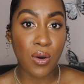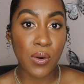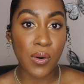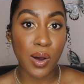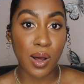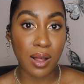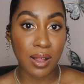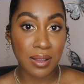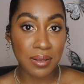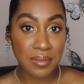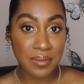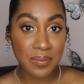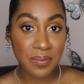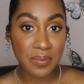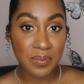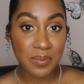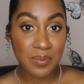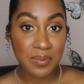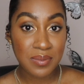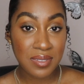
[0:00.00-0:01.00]
goal?
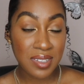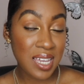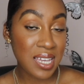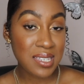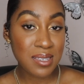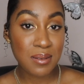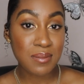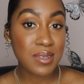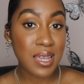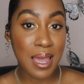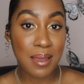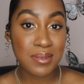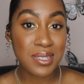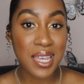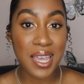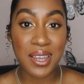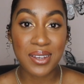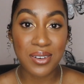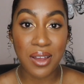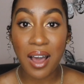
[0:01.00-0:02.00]
Take some time
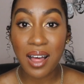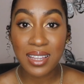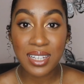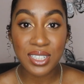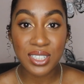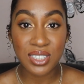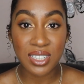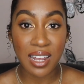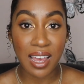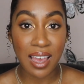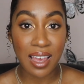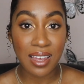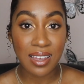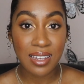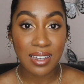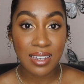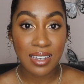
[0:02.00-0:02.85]
to acknowledge that.